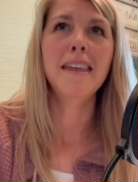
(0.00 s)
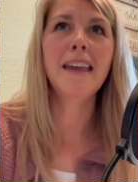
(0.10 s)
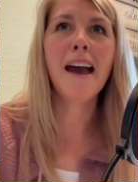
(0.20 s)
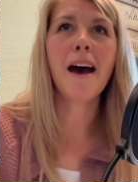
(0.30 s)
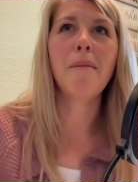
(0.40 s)

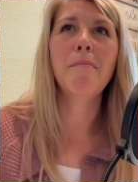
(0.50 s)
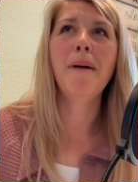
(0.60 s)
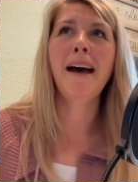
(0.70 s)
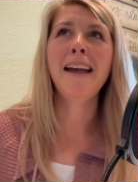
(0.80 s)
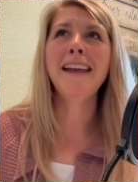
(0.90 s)
Yeah,
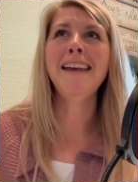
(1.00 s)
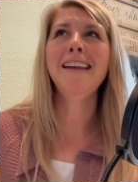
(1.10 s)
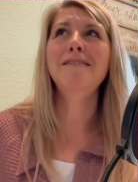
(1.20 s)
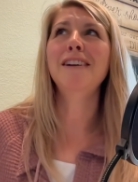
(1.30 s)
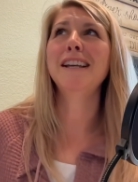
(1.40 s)
my
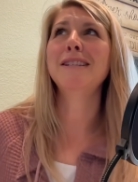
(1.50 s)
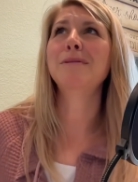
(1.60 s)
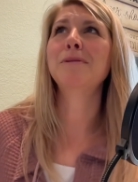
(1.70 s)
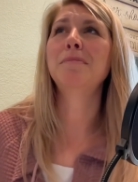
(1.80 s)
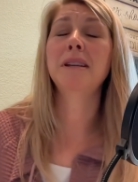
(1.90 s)

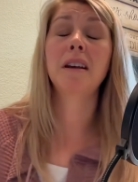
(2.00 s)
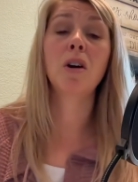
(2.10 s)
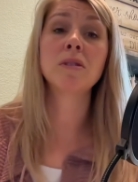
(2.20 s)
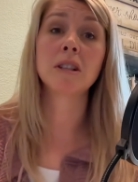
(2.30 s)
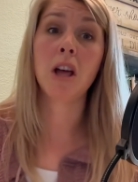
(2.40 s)
advice would be
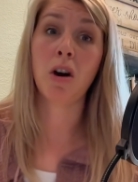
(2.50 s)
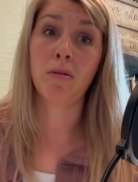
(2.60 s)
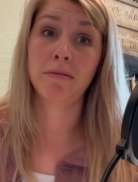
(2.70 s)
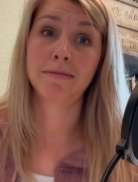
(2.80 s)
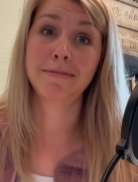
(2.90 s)
go
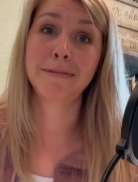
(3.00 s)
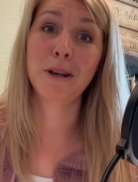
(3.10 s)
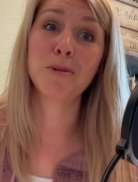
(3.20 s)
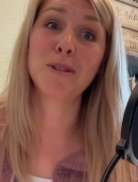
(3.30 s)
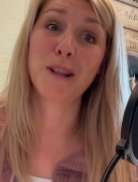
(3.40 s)
slow.
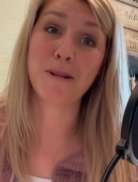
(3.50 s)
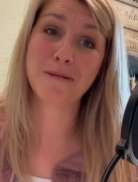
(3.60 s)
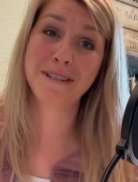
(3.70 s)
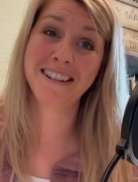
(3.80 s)
Go slow.